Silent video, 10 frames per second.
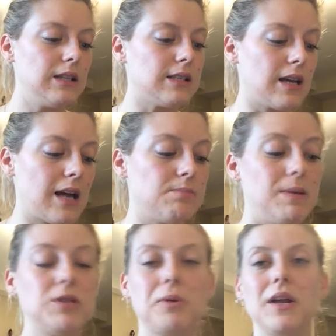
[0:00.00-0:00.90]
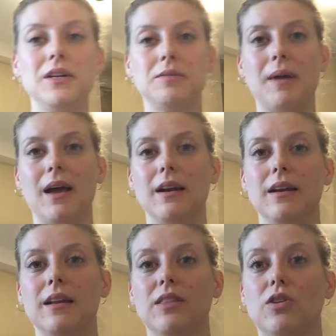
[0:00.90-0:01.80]
Listen, guys, Beachbody On
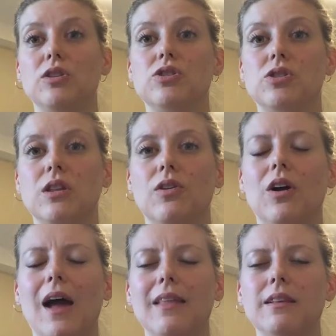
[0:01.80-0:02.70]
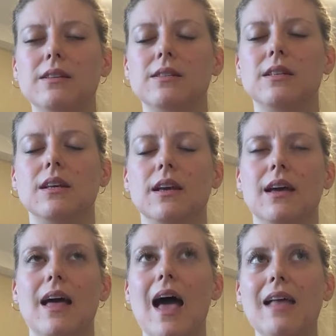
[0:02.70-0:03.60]
Demand, there are
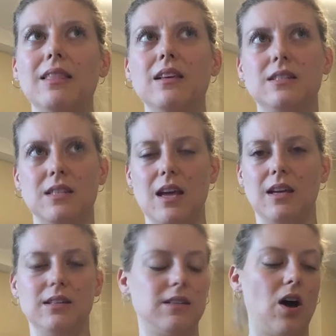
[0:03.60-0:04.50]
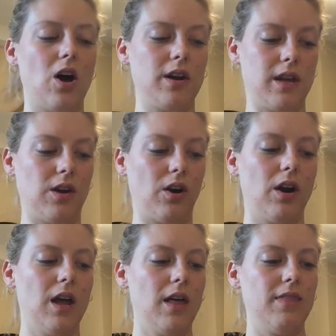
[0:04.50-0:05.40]
endless things on
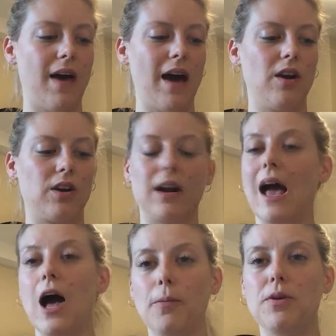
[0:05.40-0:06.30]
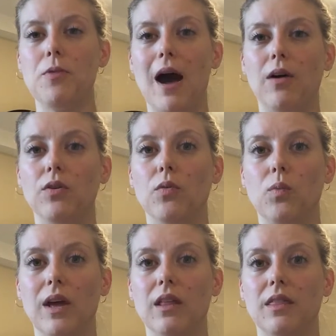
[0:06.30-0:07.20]
here that are going to help you out
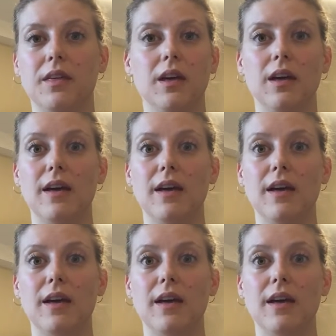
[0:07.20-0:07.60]
with